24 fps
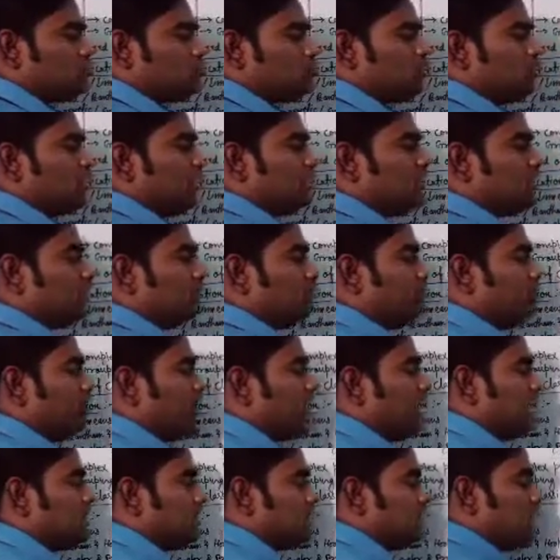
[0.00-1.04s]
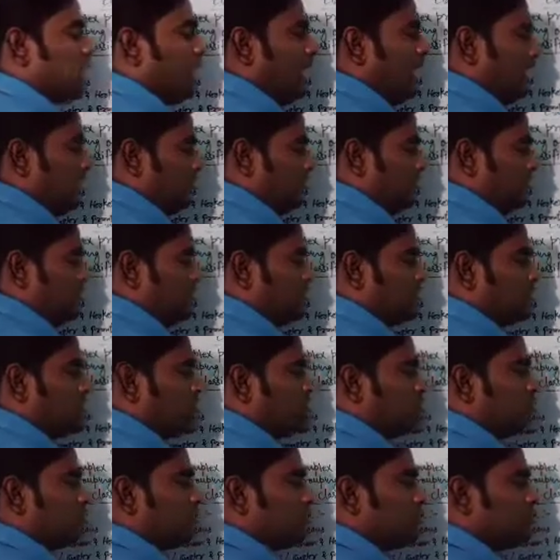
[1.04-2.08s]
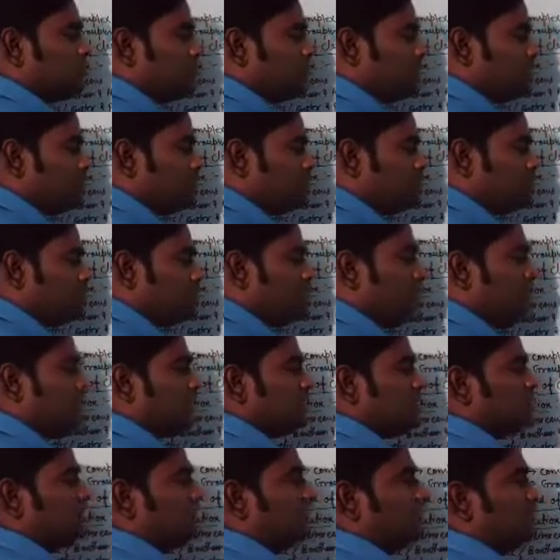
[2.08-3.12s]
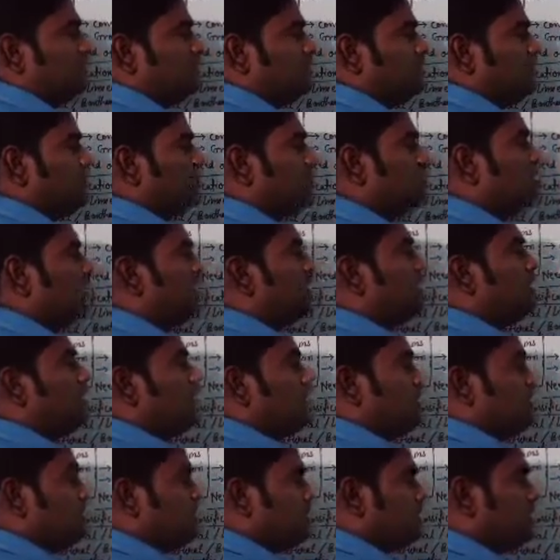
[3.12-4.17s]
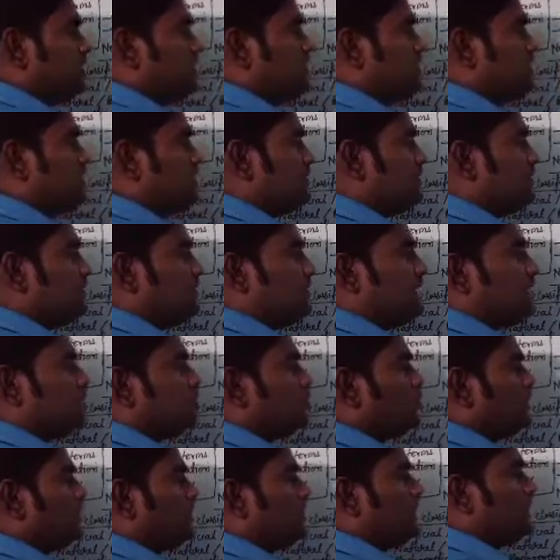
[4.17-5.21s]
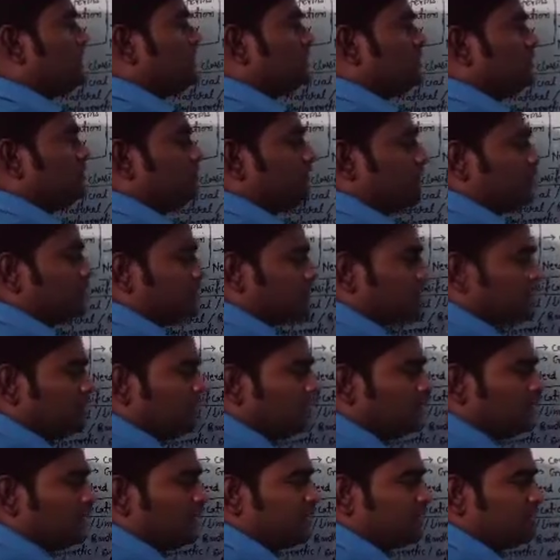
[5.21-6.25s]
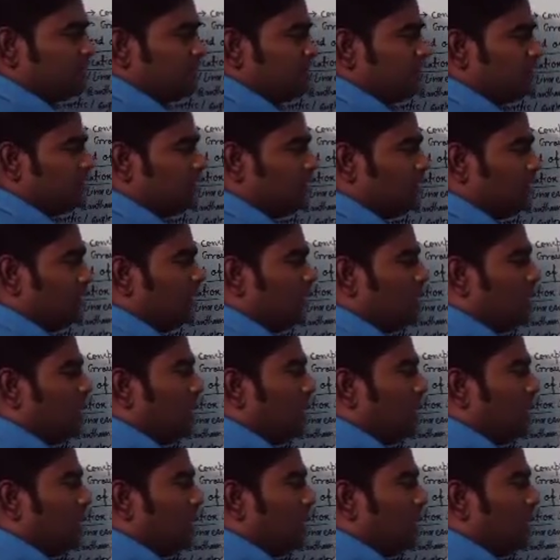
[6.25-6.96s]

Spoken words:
So they are the past animals. So study of past animals is necessary. That's why classification is necessary.